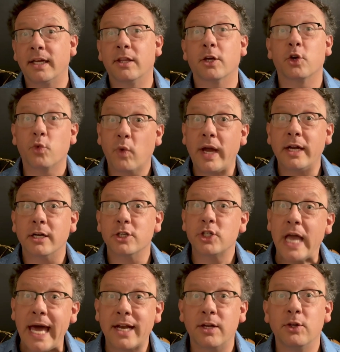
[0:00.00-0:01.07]
in the greater
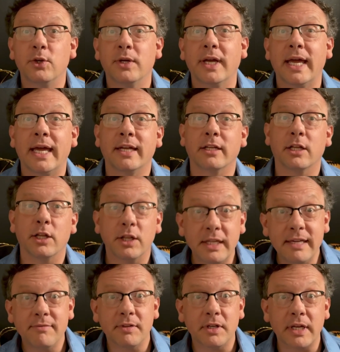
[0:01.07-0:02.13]
Chattanooga and
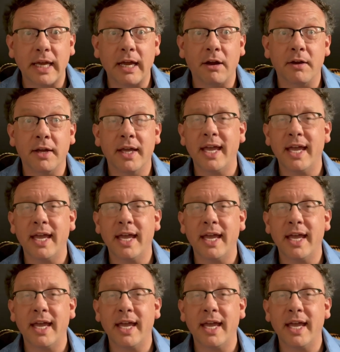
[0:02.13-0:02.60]
Cleveland area.